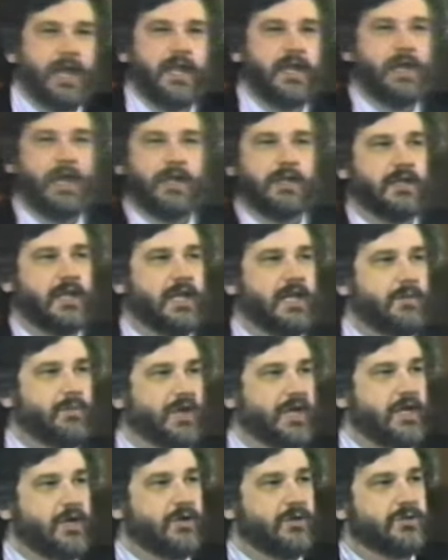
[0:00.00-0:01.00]
any, and
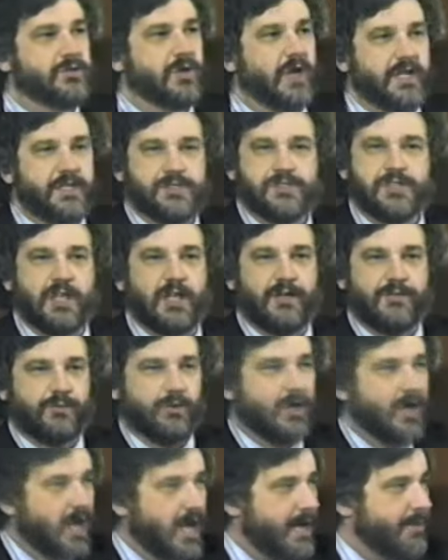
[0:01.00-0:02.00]
anybody who tried to sell it
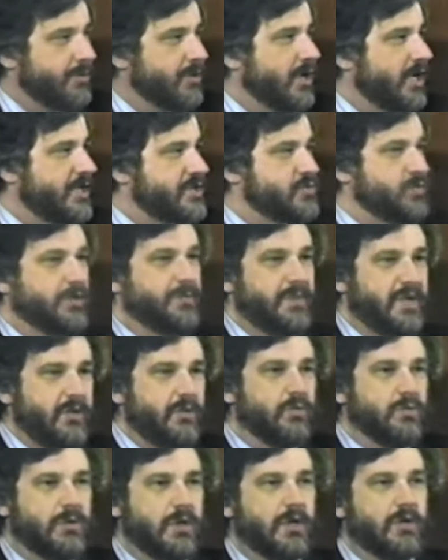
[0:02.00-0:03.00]
for a high price would be
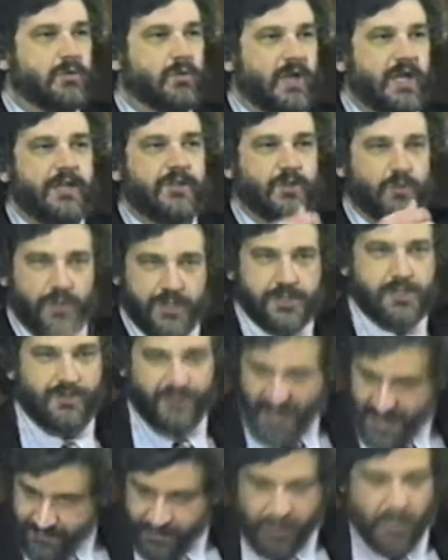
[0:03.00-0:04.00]
uh, running the risk
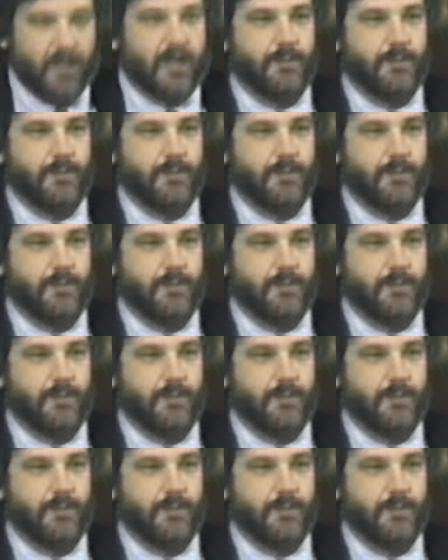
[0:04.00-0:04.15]
of having a